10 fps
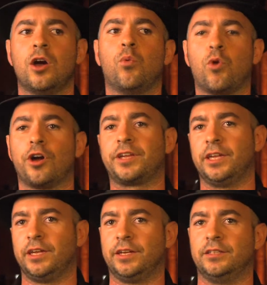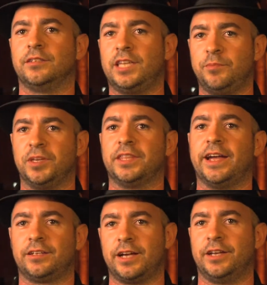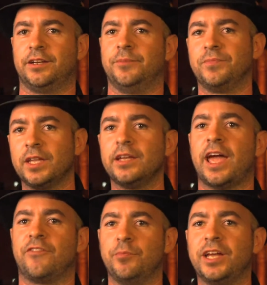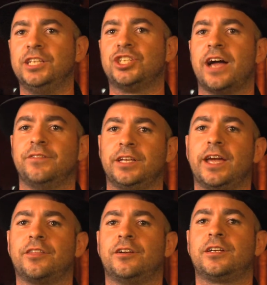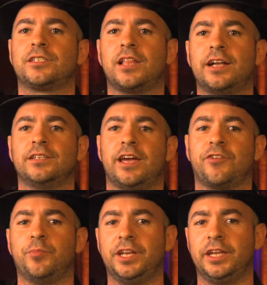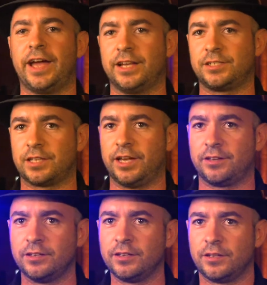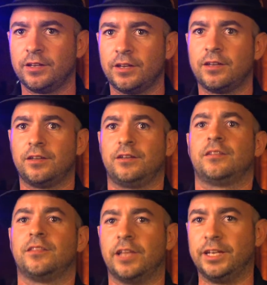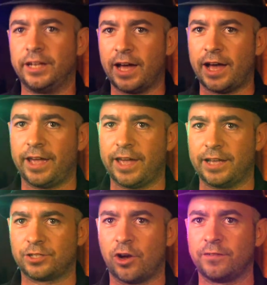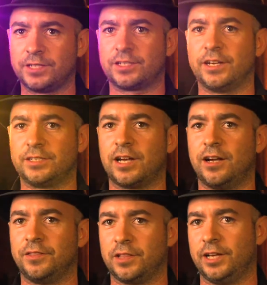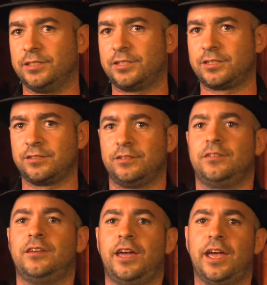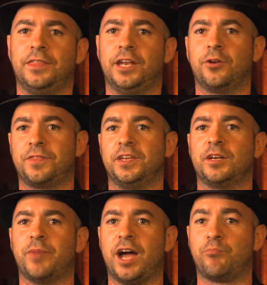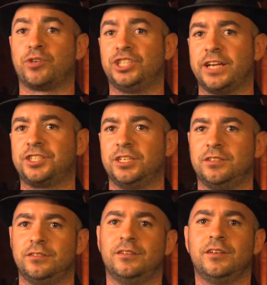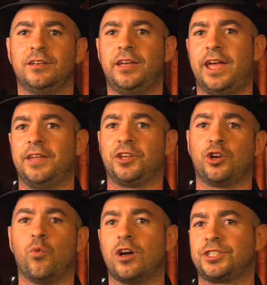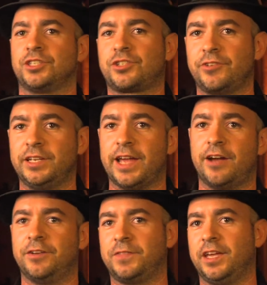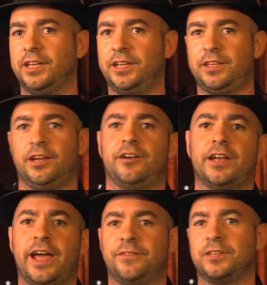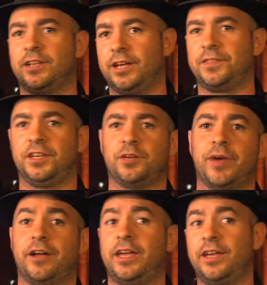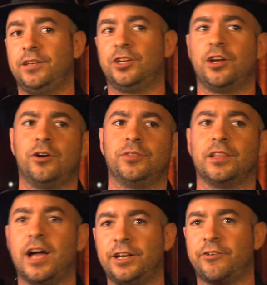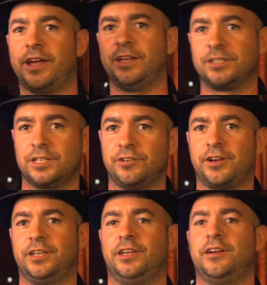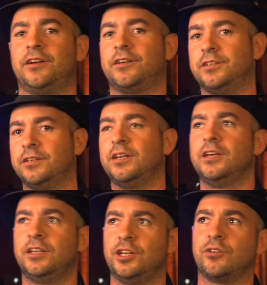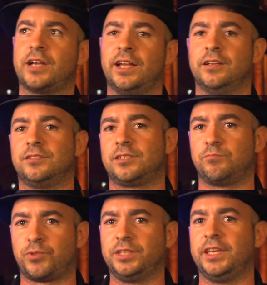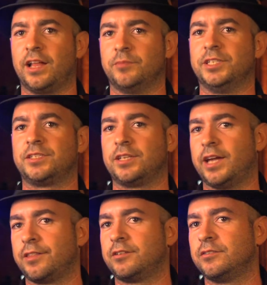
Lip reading: working and keeping that kind of everybody jiving together, because everybody has, like, lighting guy has all of his sights on the lights, and they don't think about projection, and they're going to wash the screen out if they hit it here, and I have to think about, hey, the line array is sitting right here, and kind of bring the elements together.